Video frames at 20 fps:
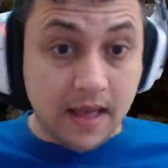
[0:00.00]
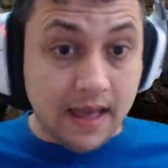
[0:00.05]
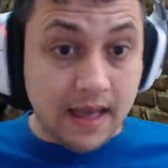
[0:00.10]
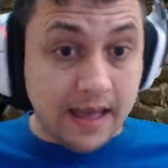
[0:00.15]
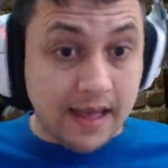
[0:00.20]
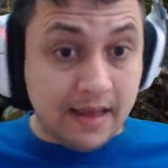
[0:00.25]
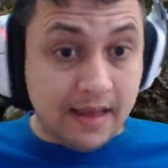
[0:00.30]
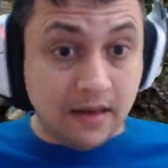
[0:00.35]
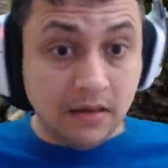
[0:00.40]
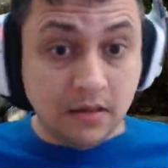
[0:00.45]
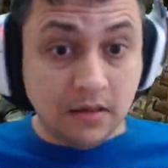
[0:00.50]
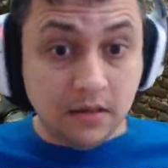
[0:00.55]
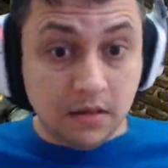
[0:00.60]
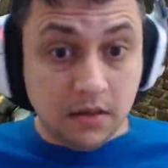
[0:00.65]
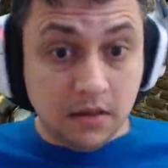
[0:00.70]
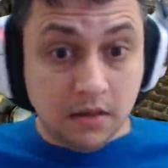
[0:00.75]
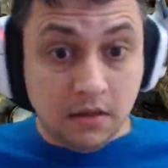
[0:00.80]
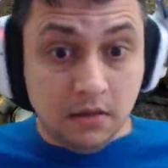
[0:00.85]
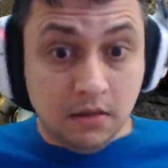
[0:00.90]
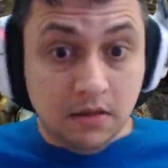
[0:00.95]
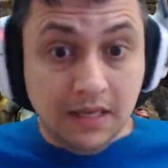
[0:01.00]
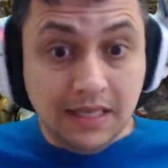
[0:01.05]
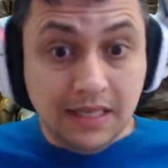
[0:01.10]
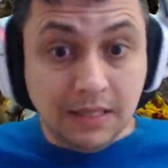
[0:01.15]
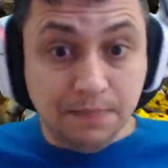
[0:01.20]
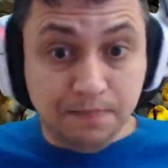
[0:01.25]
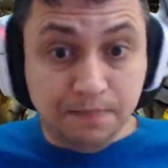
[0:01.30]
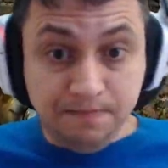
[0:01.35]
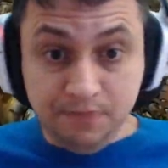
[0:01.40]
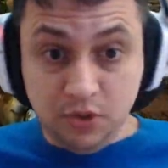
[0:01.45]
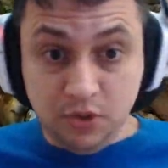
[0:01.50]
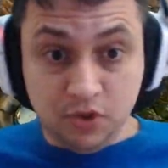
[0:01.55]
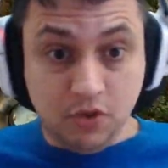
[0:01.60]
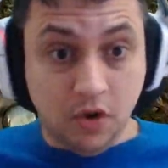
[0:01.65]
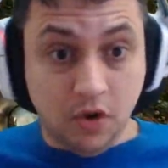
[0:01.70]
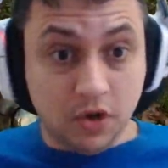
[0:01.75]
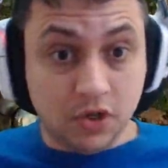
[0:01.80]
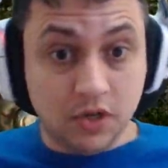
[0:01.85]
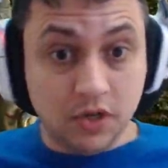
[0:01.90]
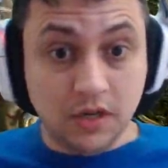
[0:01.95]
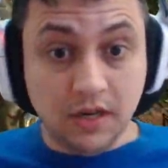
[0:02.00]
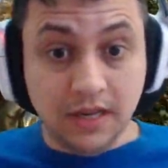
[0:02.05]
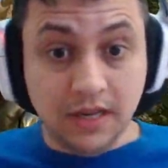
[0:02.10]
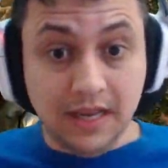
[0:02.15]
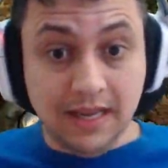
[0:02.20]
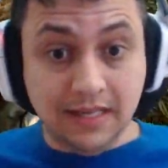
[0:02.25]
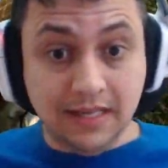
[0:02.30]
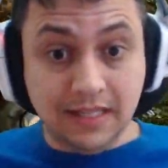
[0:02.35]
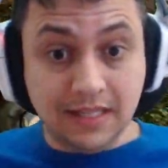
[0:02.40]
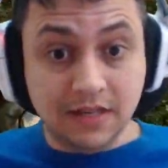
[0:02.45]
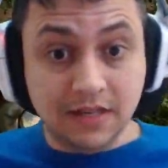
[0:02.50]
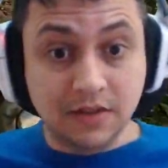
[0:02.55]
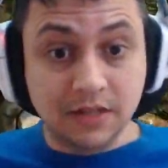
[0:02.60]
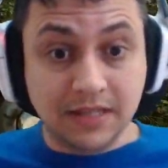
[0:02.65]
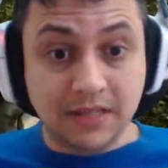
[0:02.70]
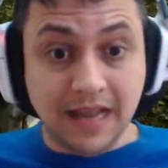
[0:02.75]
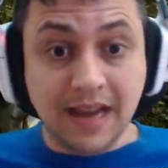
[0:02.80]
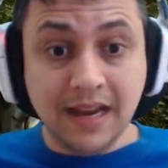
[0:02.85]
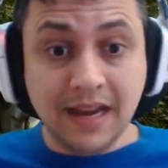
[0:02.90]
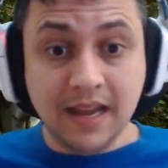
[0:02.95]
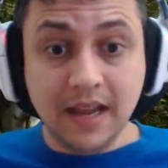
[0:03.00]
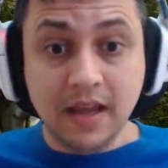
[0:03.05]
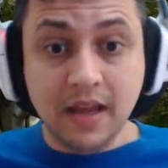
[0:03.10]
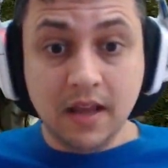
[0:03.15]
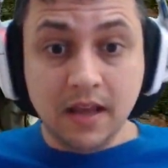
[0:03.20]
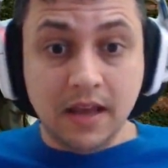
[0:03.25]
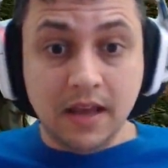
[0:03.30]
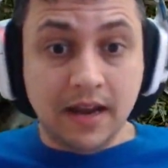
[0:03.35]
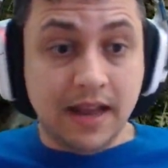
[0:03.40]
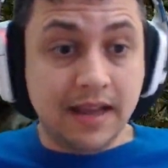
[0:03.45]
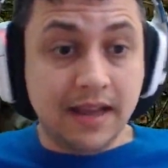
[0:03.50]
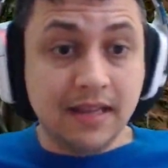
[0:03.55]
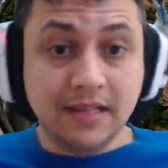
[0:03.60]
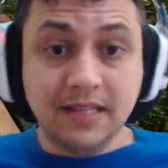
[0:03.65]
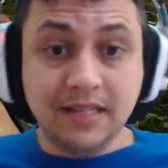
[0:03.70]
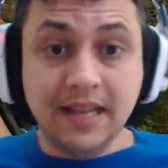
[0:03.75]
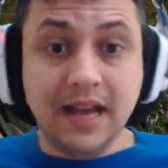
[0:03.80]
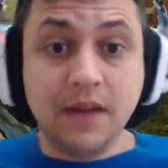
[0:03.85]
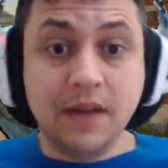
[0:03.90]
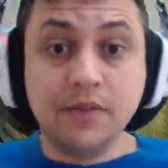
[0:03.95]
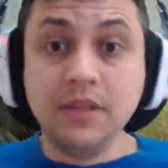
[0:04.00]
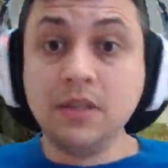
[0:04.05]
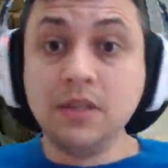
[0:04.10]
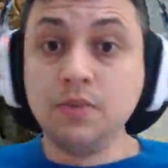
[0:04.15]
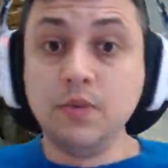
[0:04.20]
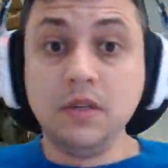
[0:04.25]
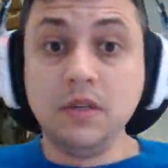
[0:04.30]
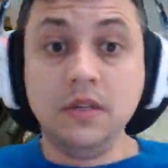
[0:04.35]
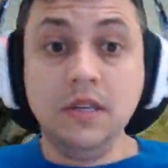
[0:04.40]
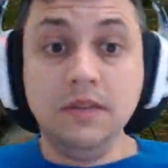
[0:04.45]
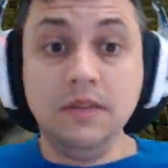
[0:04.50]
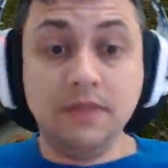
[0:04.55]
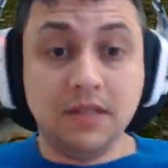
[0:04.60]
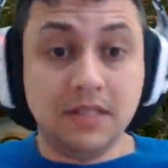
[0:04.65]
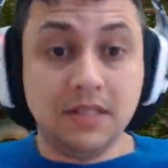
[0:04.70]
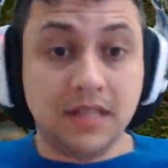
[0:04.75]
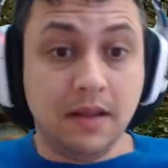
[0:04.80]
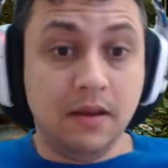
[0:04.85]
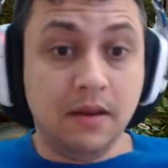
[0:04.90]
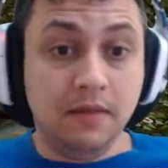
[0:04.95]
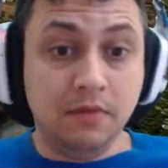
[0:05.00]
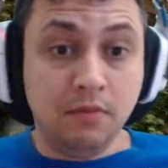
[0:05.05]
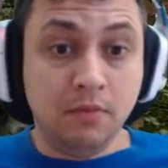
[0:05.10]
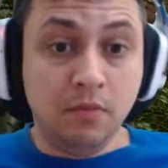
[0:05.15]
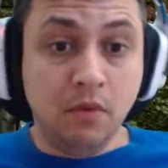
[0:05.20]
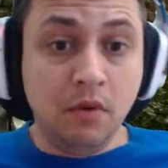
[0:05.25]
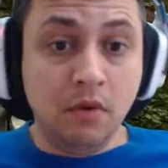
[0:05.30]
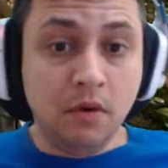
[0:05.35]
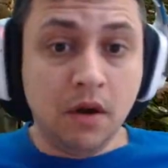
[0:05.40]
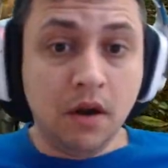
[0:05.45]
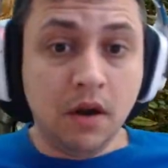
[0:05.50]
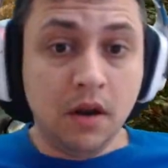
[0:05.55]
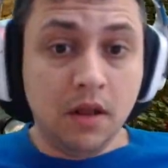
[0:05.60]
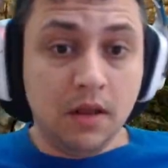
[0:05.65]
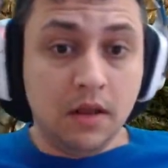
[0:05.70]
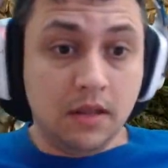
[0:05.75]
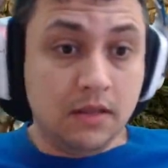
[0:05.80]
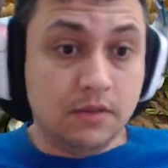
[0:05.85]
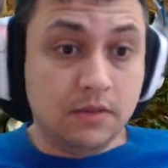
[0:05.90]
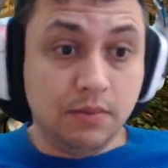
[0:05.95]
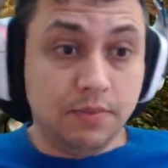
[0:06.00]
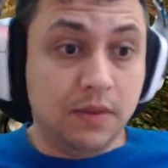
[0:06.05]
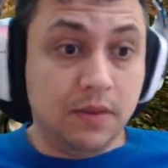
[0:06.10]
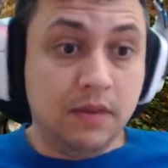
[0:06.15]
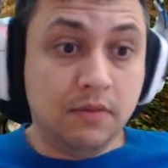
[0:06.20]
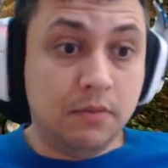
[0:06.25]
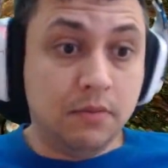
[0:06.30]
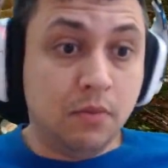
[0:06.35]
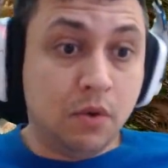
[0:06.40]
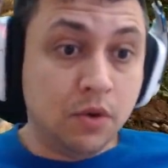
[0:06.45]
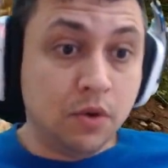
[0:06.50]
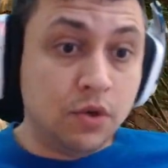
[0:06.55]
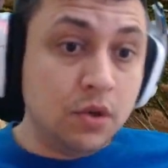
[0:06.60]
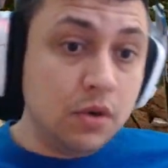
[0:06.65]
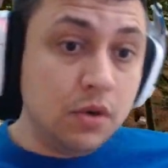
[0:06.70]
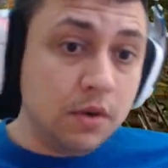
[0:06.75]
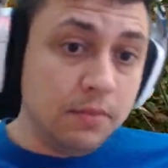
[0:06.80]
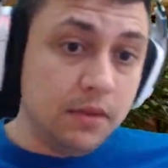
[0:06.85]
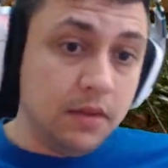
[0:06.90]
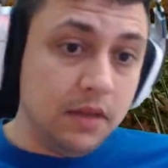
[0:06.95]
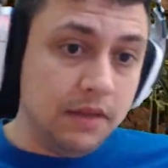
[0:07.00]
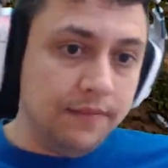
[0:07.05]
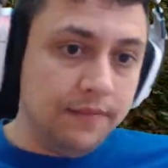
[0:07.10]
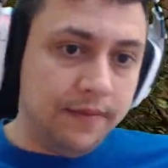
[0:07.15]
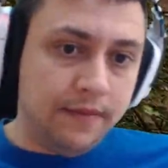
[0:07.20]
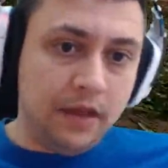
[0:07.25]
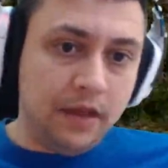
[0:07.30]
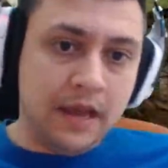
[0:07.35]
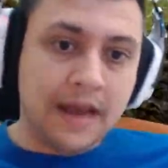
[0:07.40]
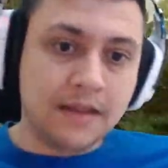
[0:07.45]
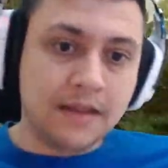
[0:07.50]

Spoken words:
And this structure is still standing. And I can see how this would even stand even more. This would be even more durable if it had